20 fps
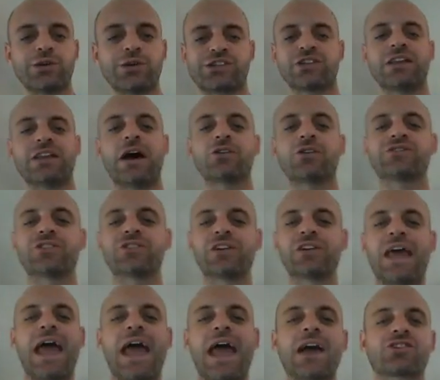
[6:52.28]
which allows you
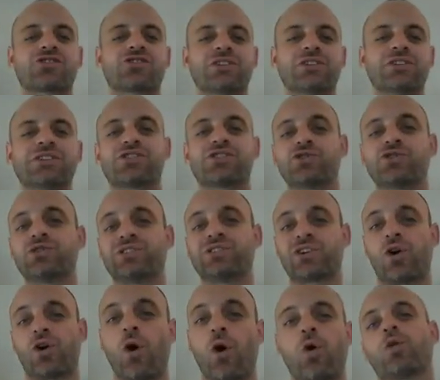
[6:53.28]
to actually choose
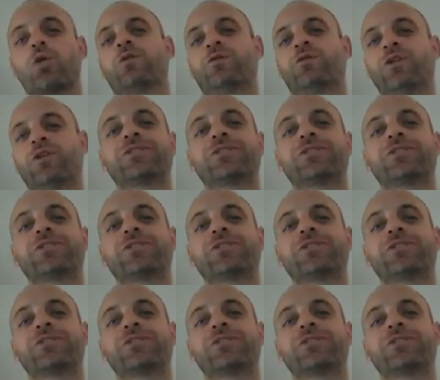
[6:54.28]
your own